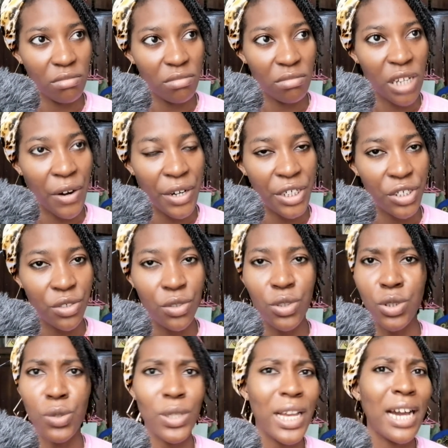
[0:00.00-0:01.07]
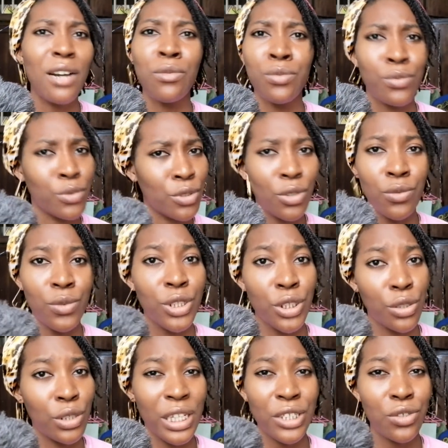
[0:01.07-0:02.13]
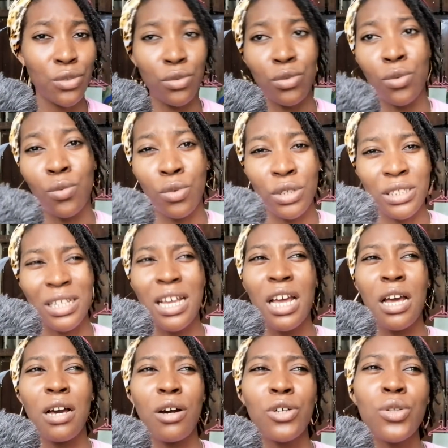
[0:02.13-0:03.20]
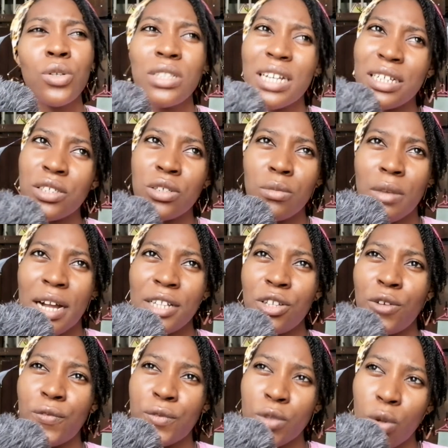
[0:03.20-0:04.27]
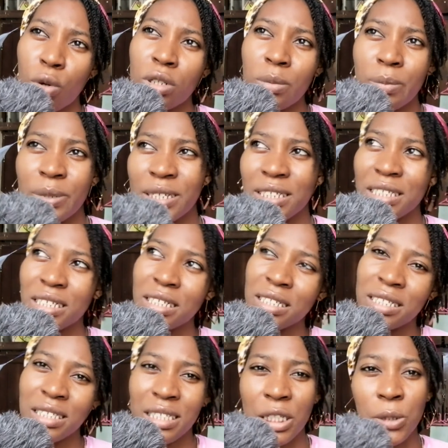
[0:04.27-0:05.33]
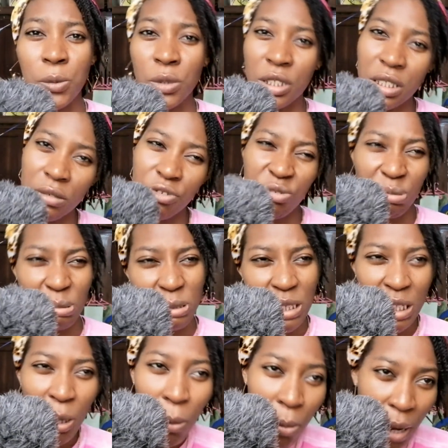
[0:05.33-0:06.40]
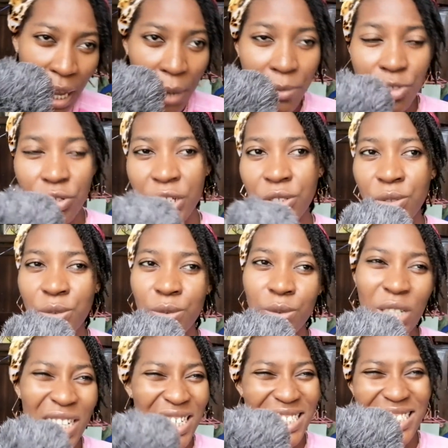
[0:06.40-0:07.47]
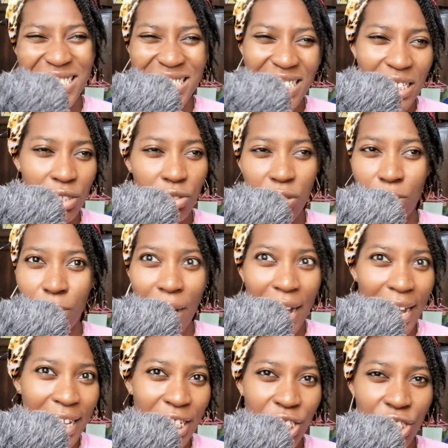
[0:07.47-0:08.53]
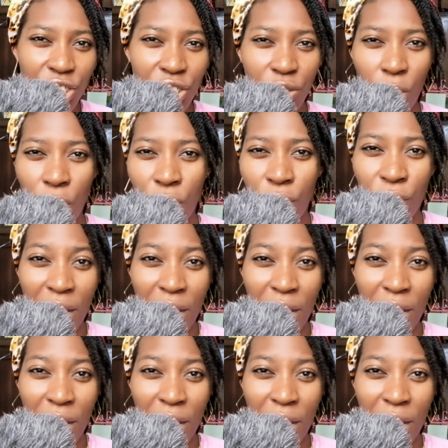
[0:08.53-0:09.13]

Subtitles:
direction, so we don't really get to know what, although there's some kind of third person in the sense in a way we try to see into the mind of